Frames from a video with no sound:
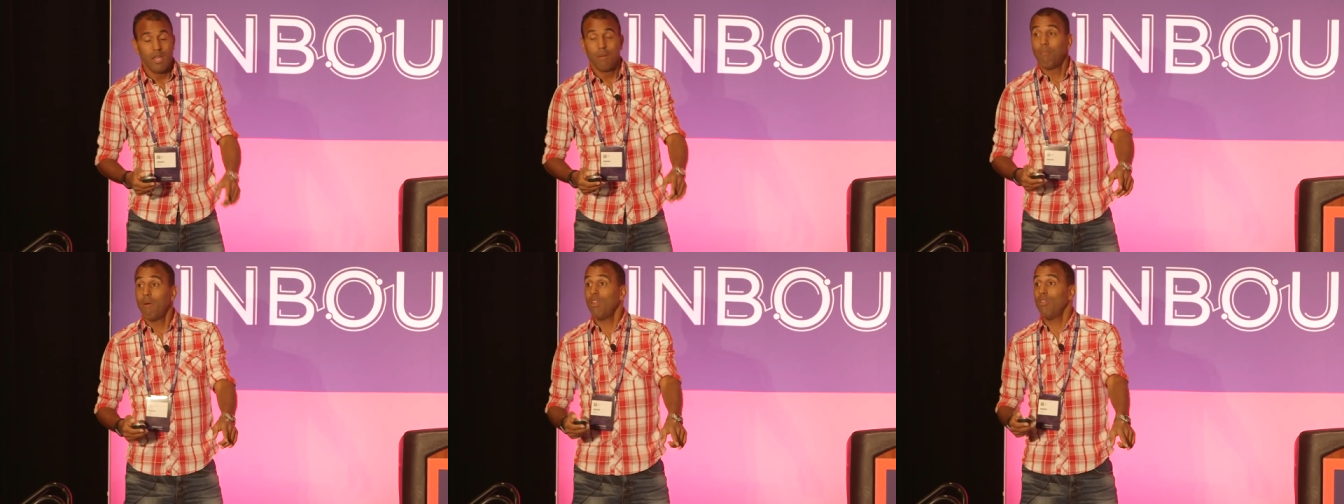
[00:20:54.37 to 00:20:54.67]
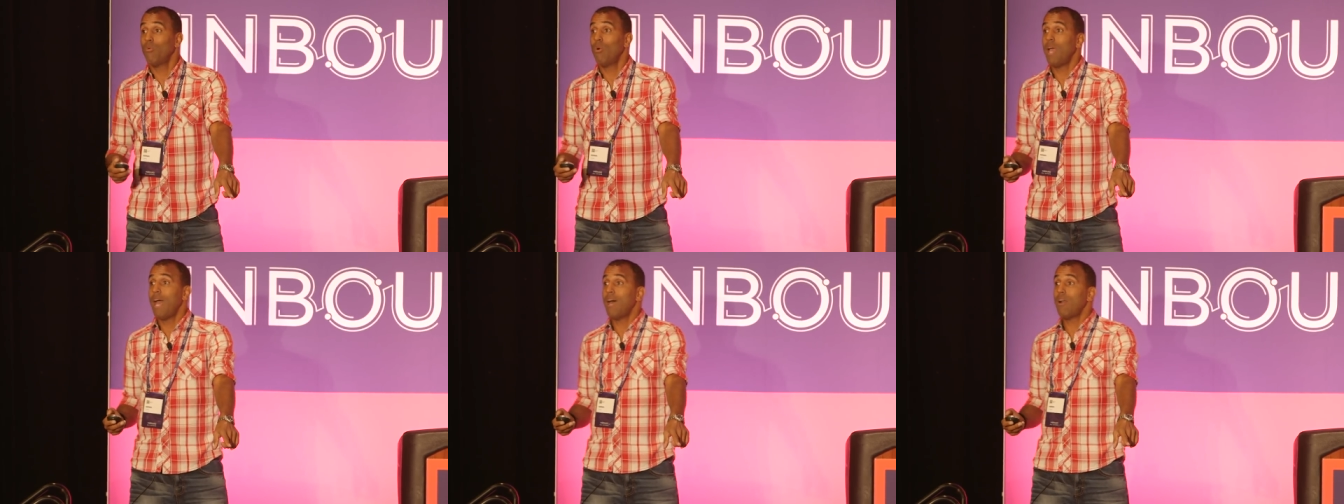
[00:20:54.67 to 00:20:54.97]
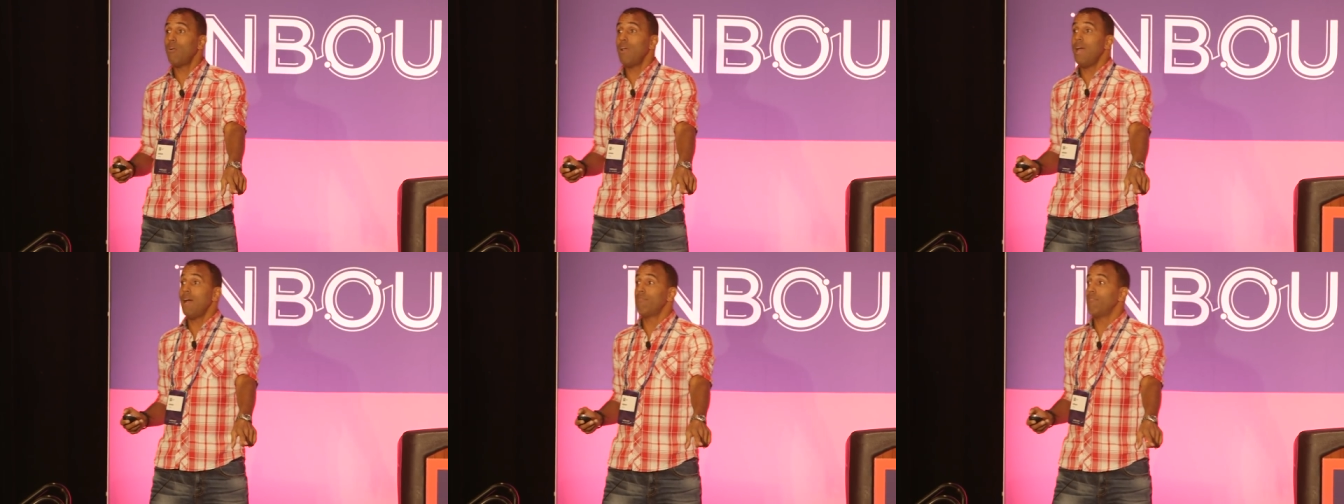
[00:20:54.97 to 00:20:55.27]
And by the way, I
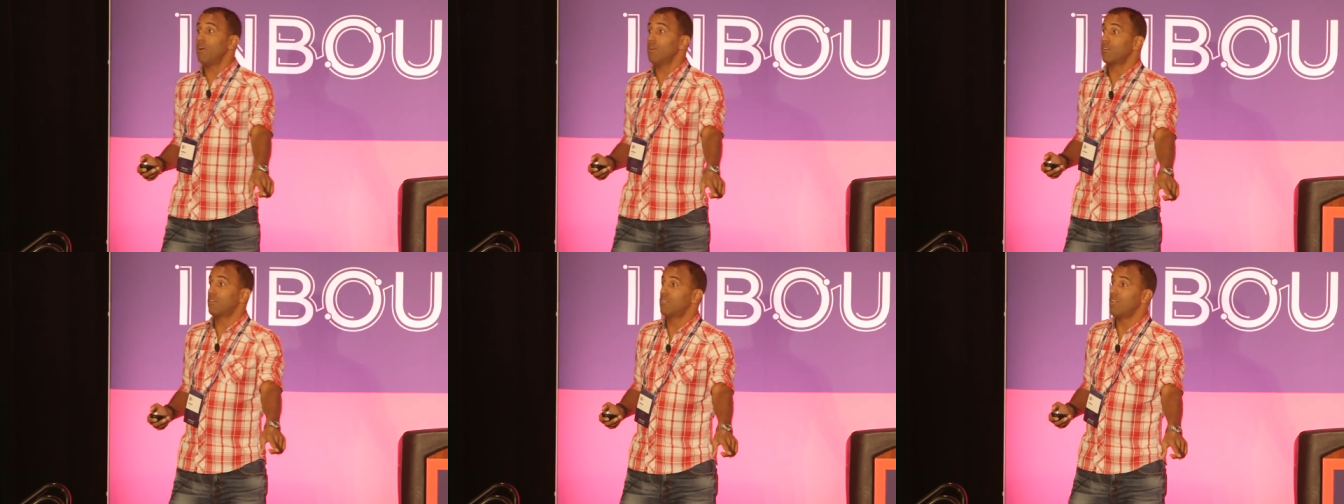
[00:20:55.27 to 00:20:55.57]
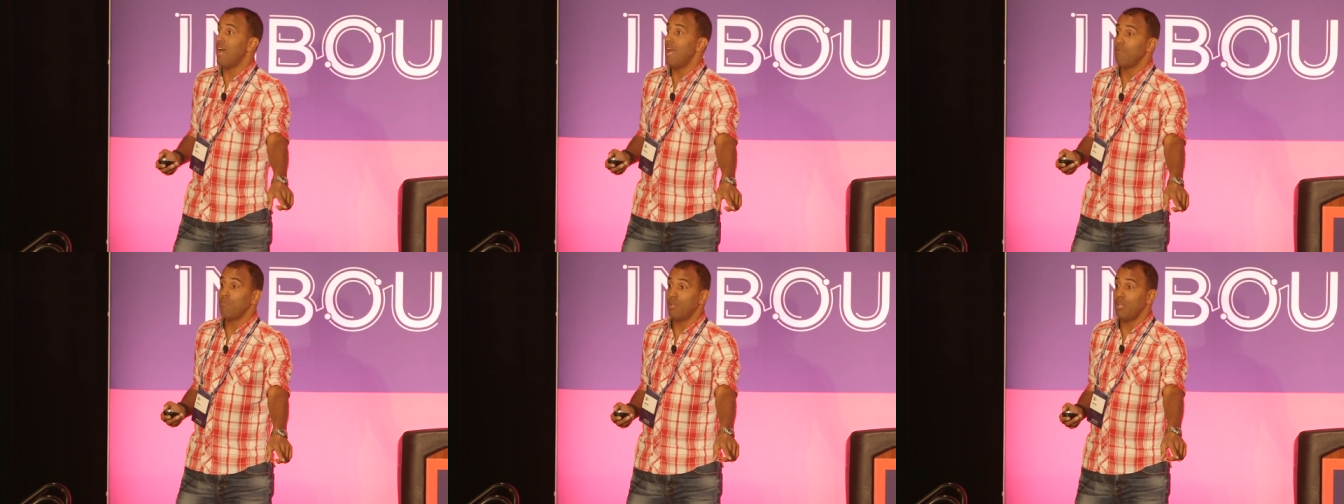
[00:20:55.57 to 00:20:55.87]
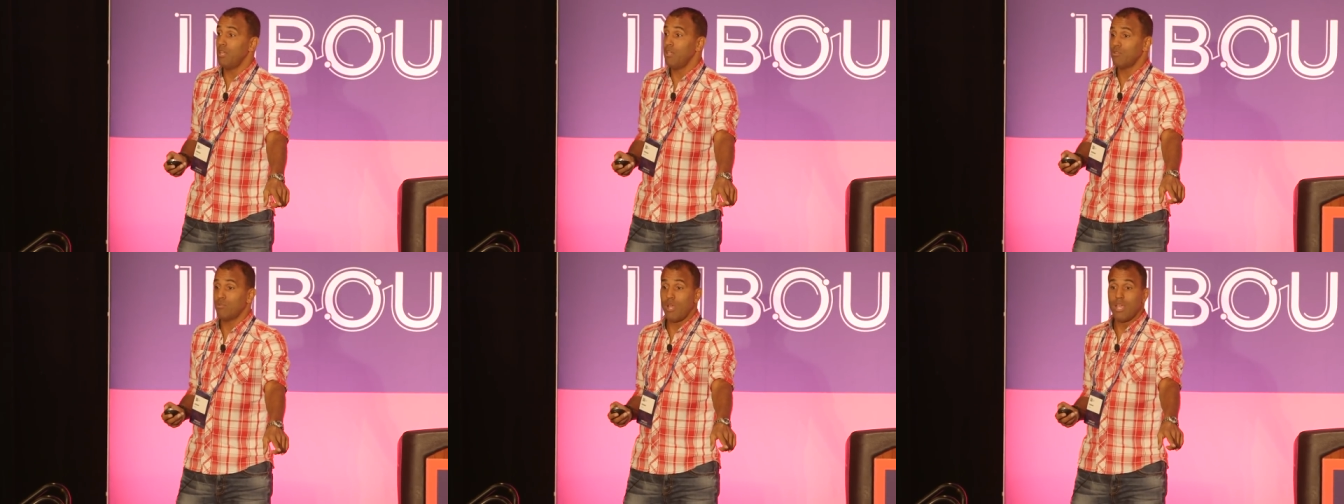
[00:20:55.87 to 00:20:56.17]
don't have a timer
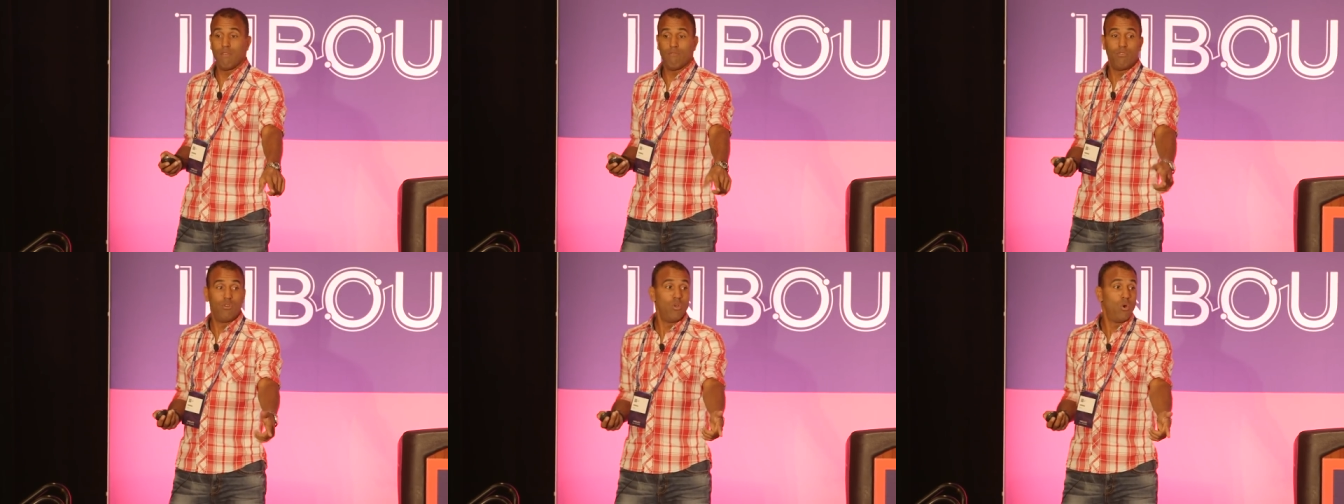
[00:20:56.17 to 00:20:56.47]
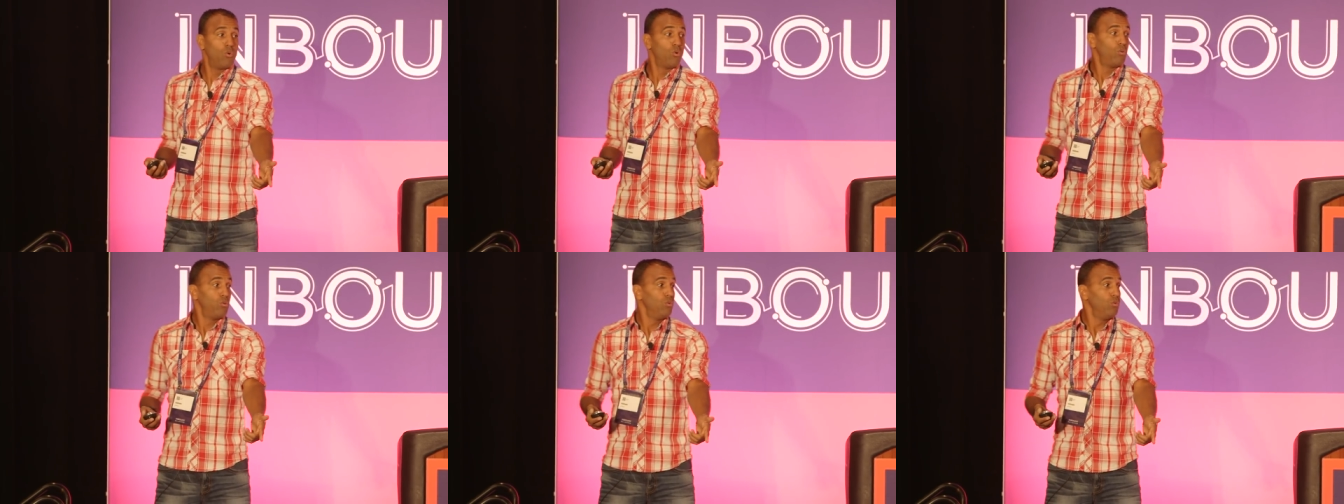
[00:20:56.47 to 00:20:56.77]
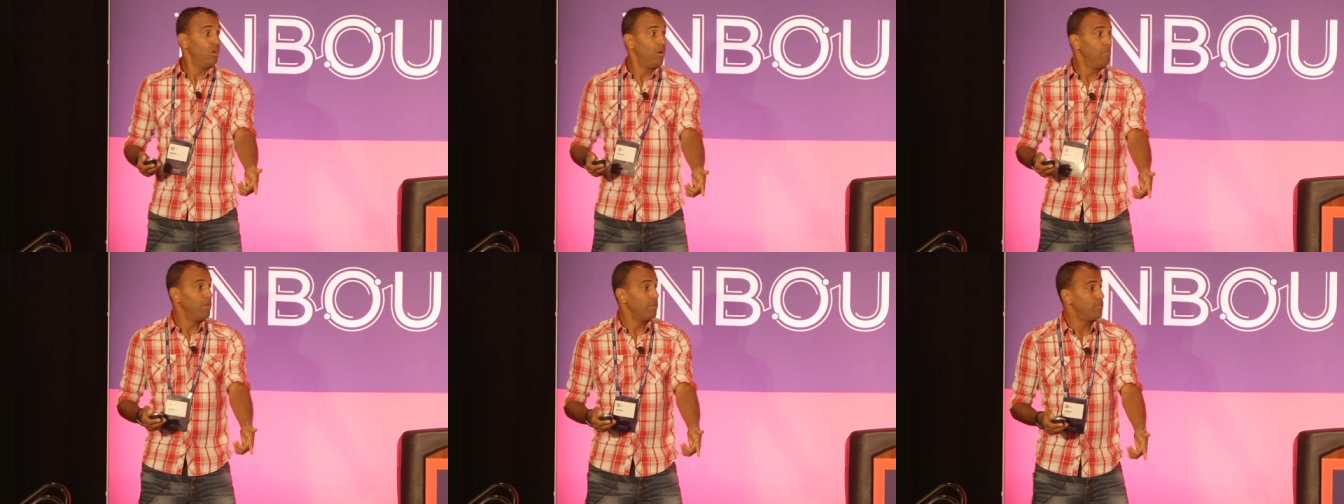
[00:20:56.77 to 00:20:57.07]
here, so I have no
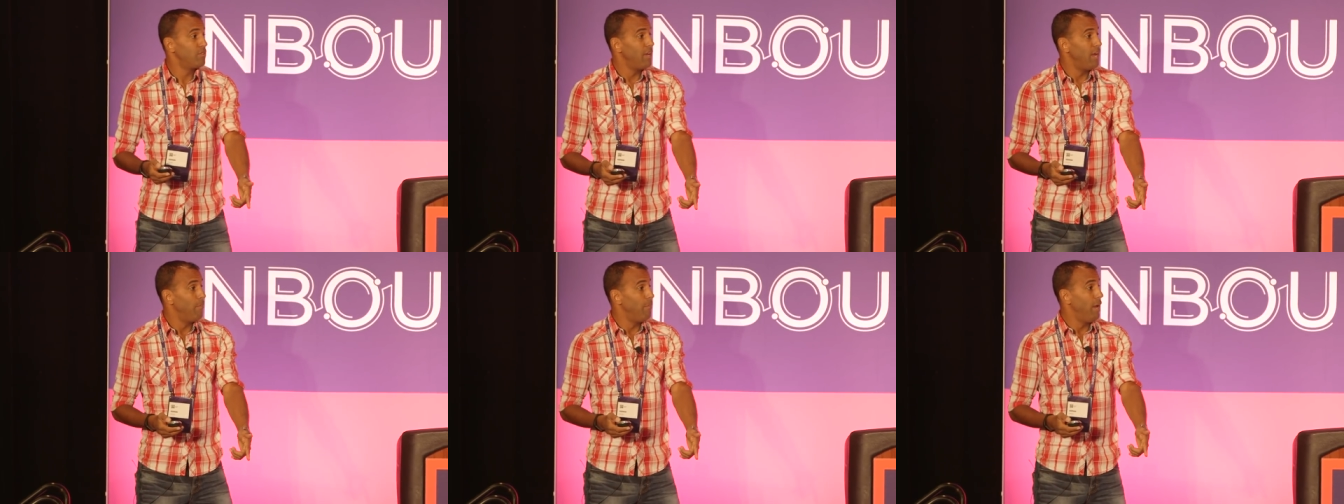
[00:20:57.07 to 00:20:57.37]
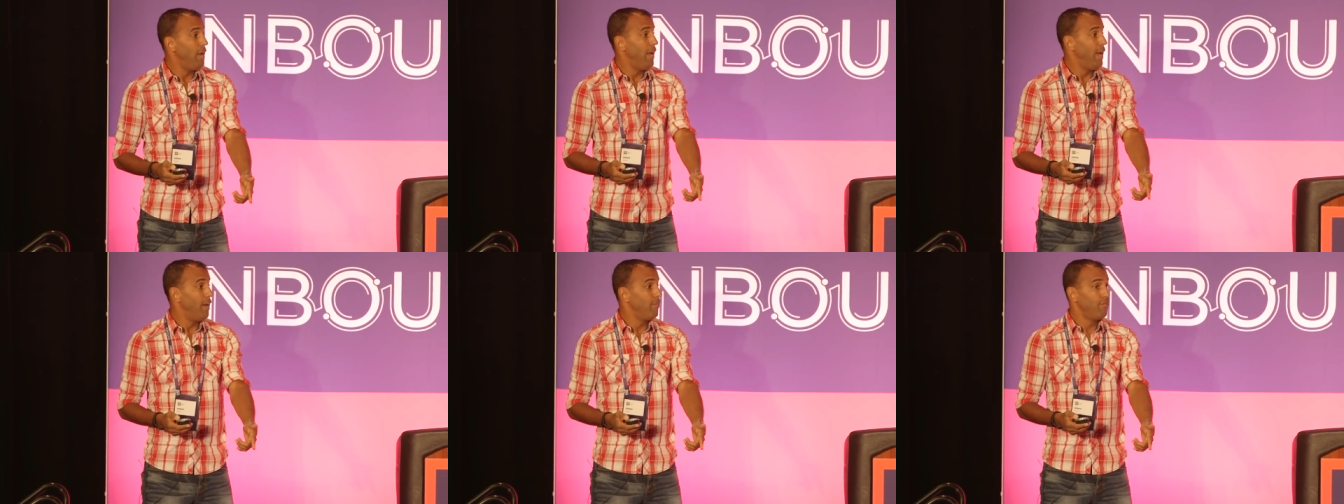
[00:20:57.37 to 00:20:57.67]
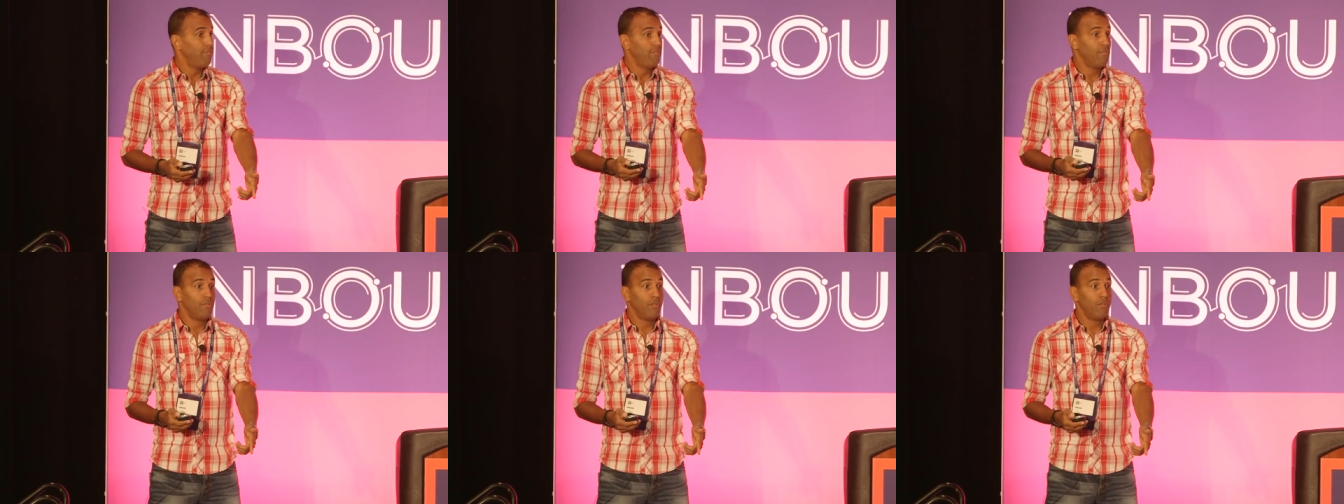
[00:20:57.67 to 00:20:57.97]
clue how much time I have.